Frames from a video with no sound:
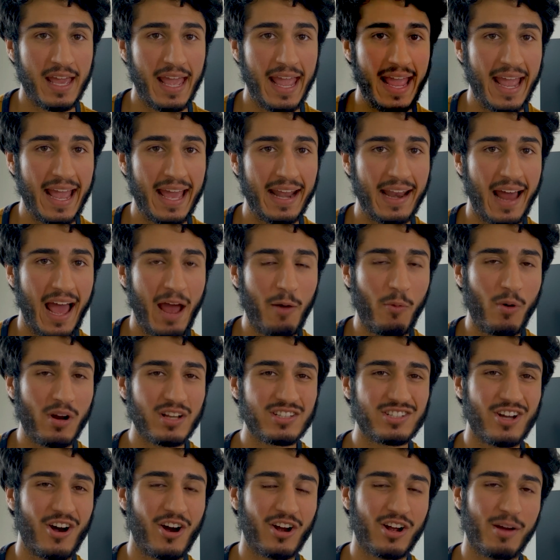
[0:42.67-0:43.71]
And I
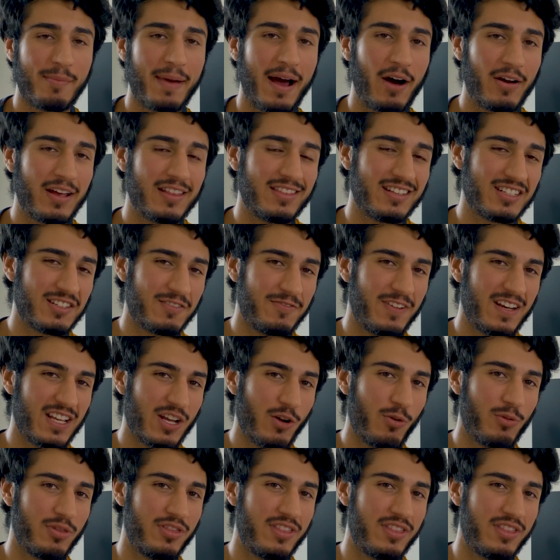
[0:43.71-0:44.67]
want to talk about in this video